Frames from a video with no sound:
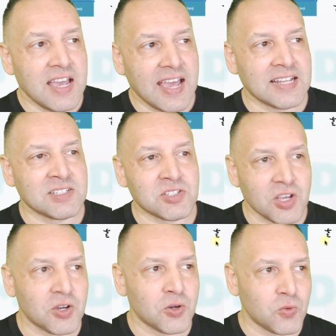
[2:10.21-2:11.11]
And
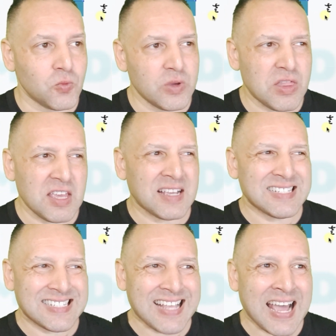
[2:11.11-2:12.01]
so we think
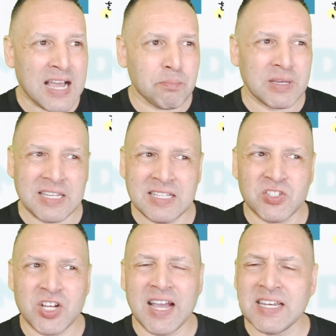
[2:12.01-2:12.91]
sa, but in
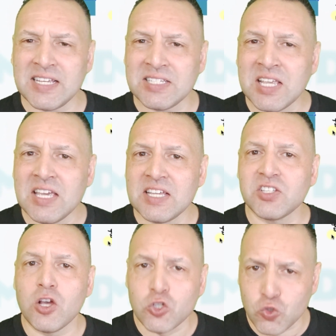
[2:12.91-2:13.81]
Chinese,
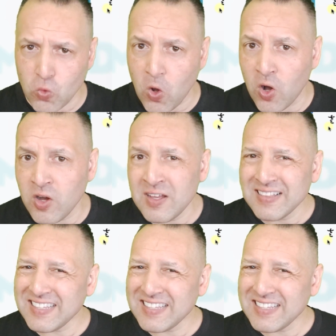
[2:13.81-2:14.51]
it's zuo.